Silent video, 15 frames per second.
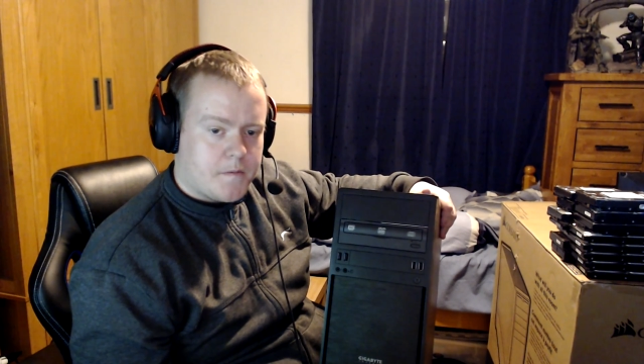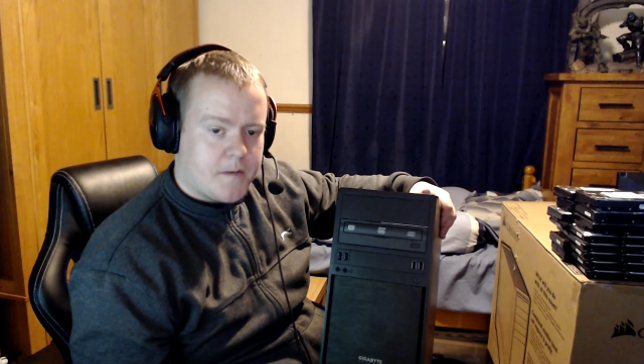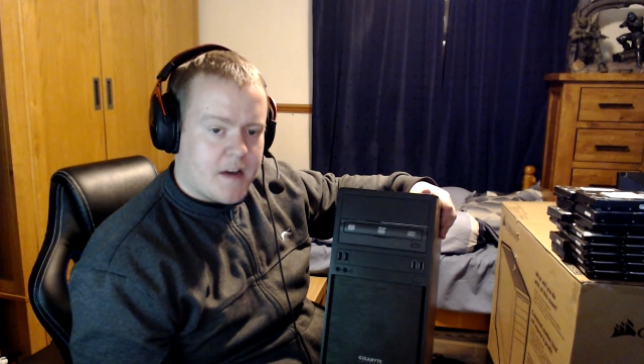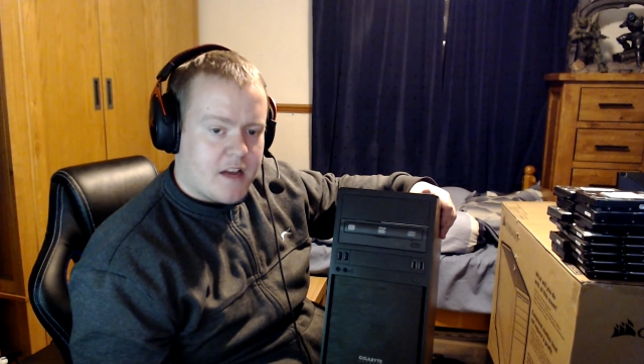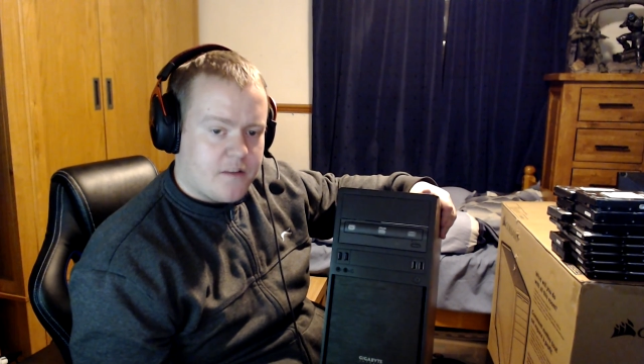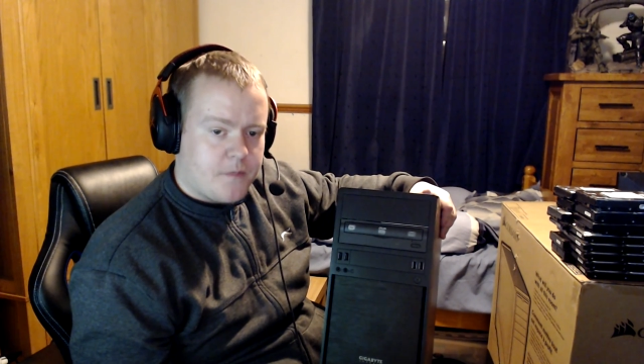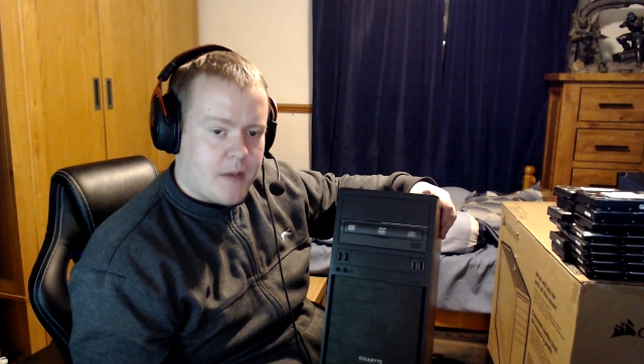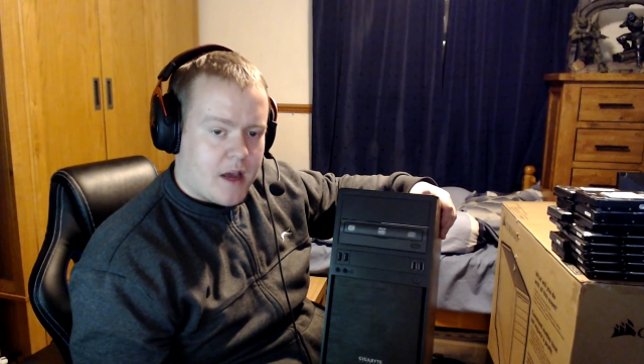
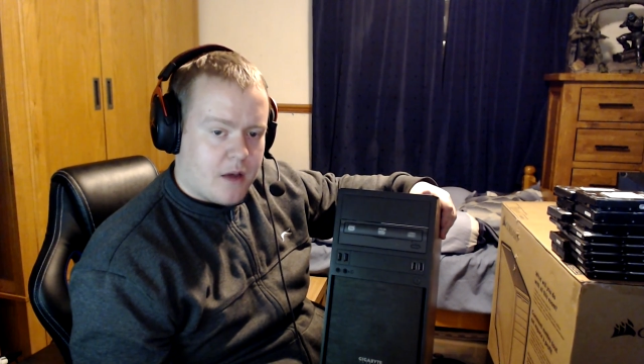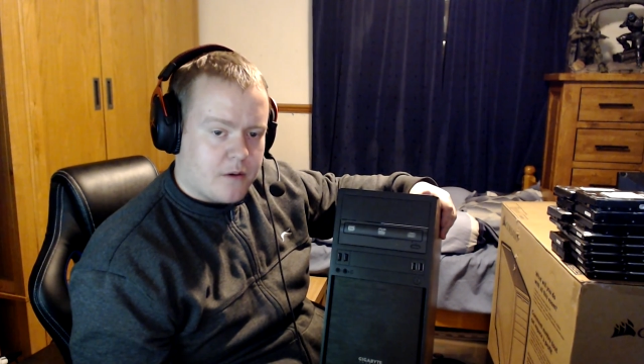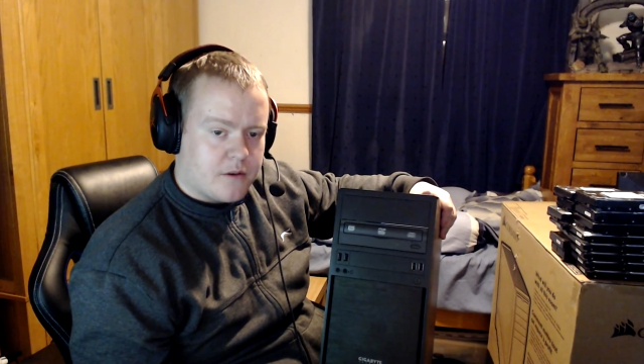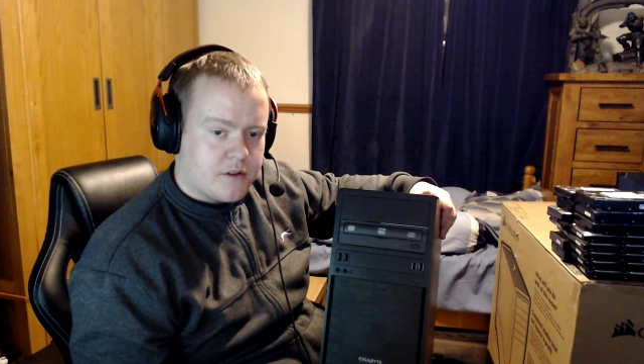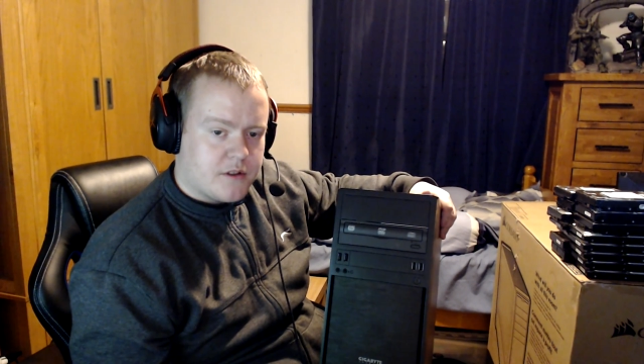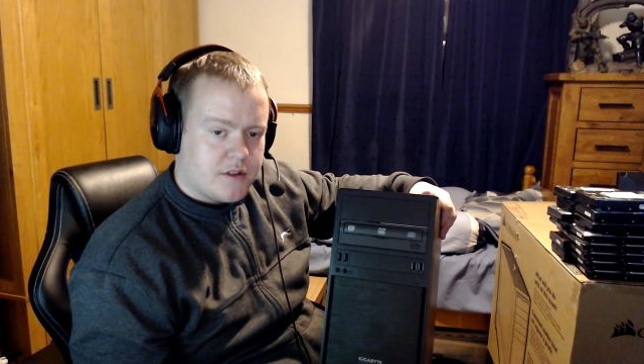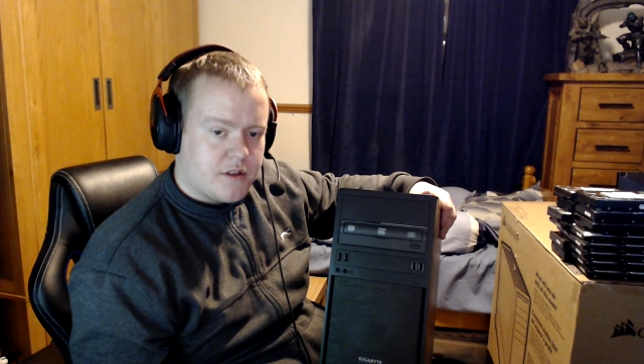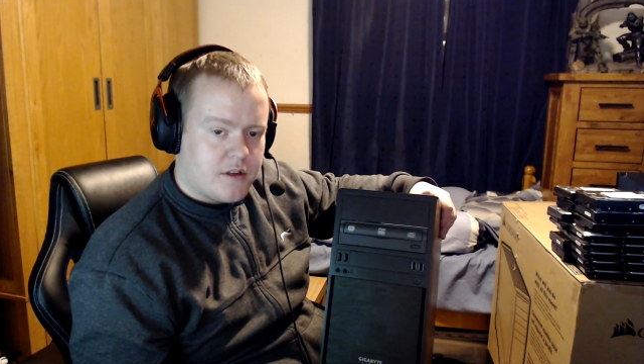
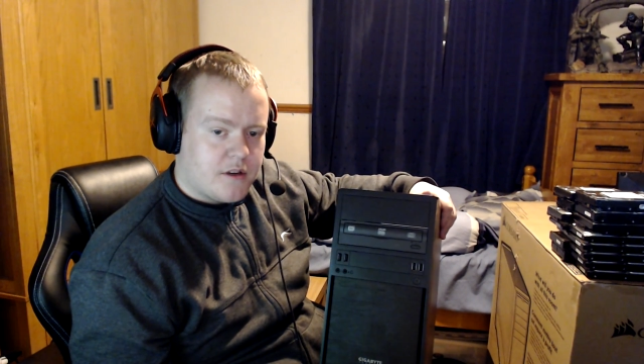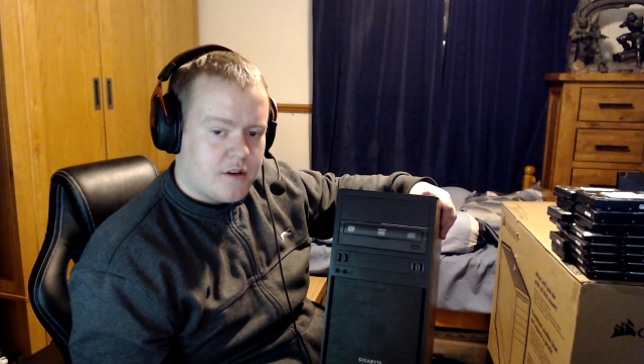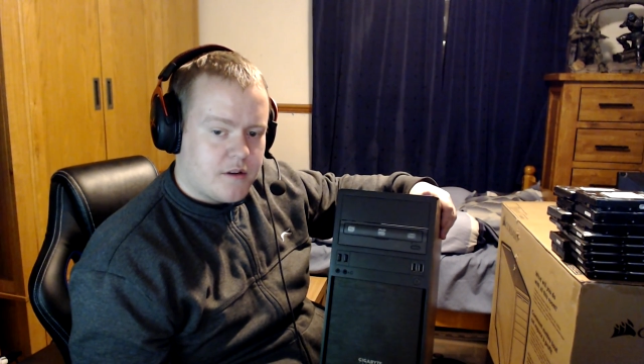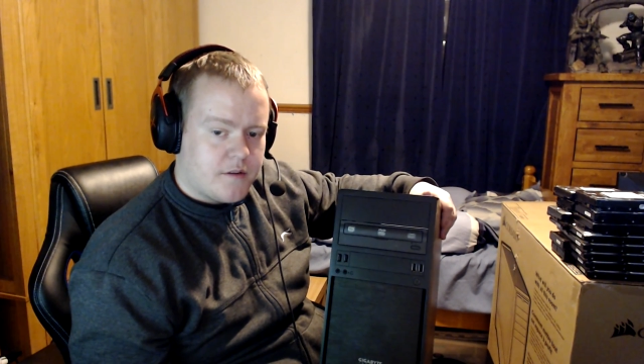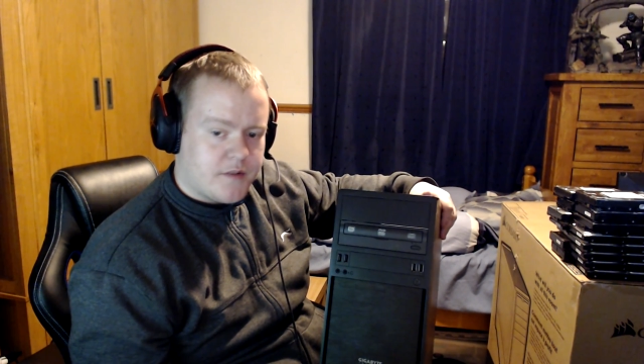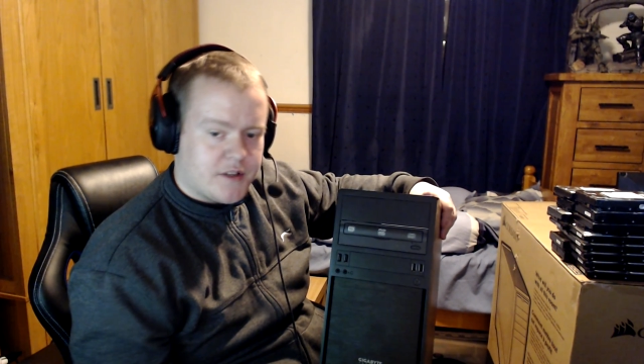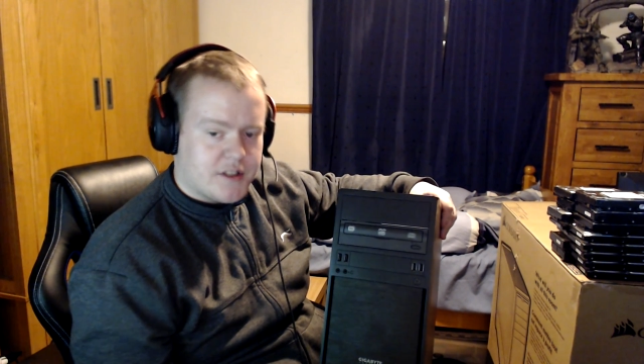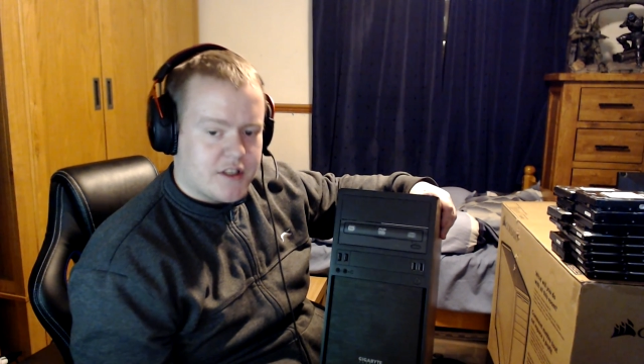£5
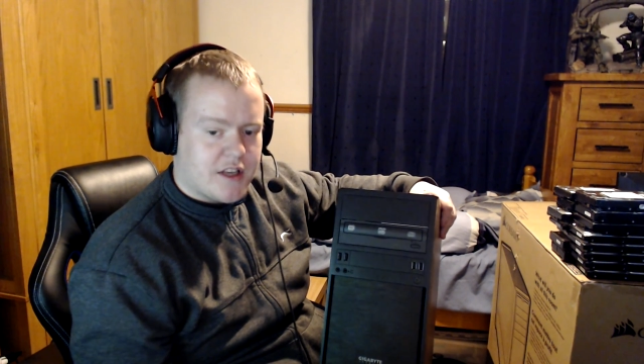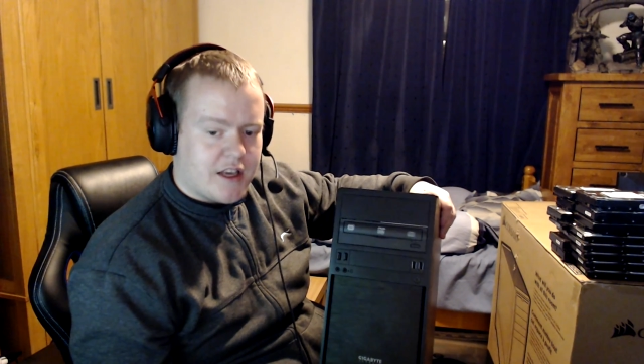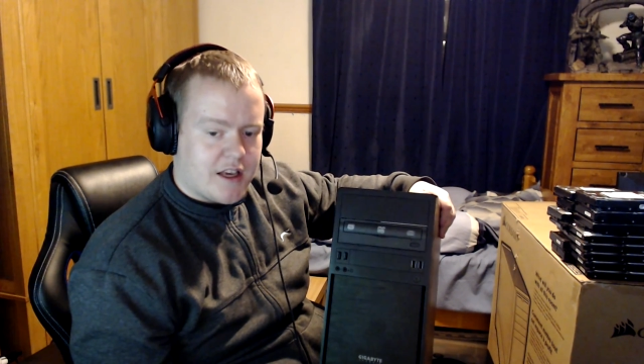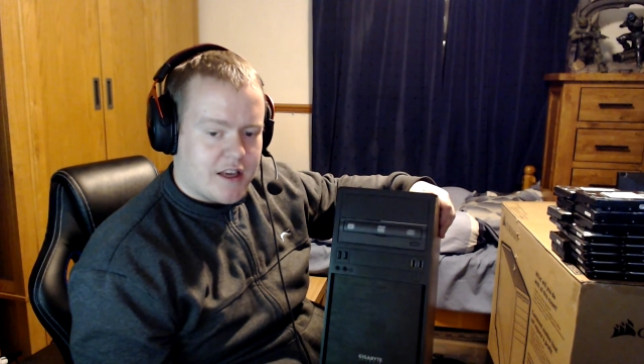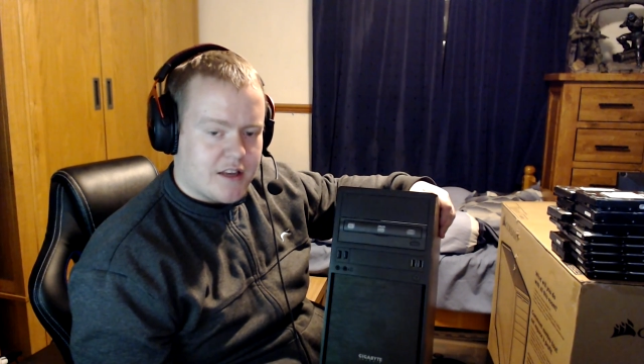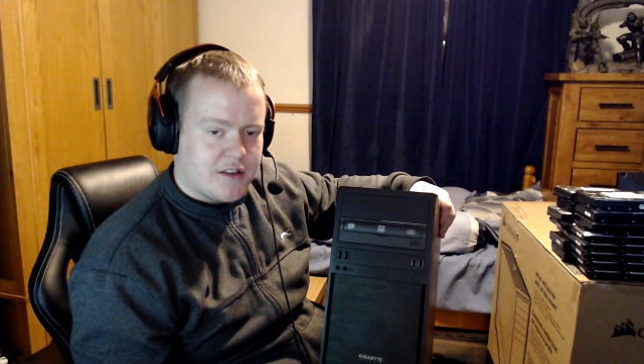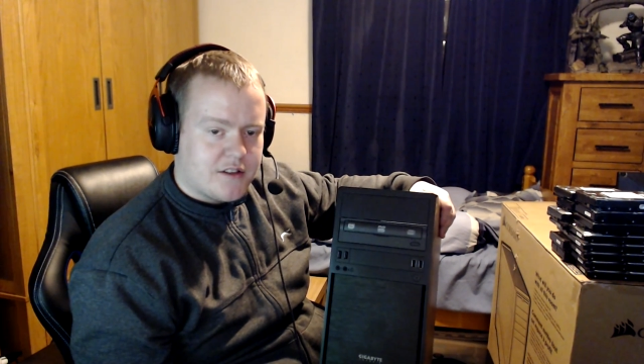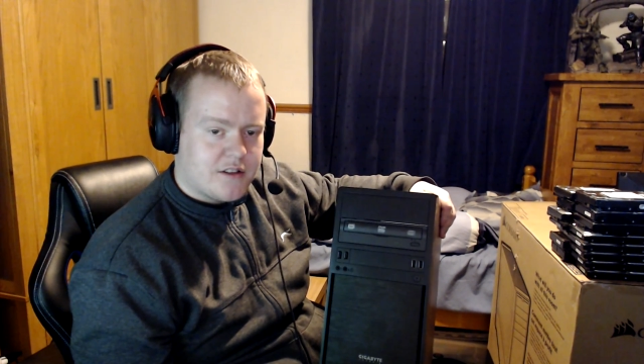for this
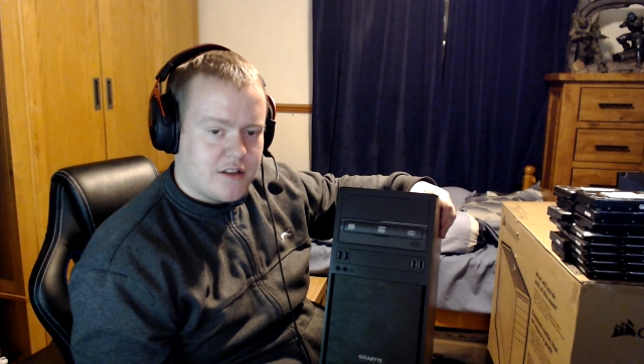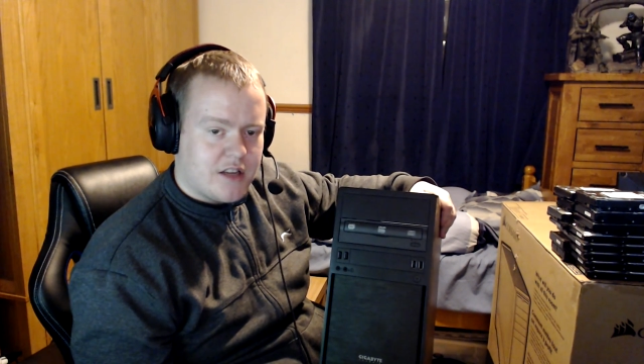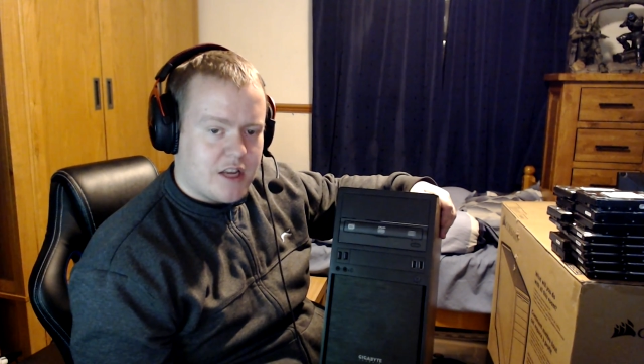case.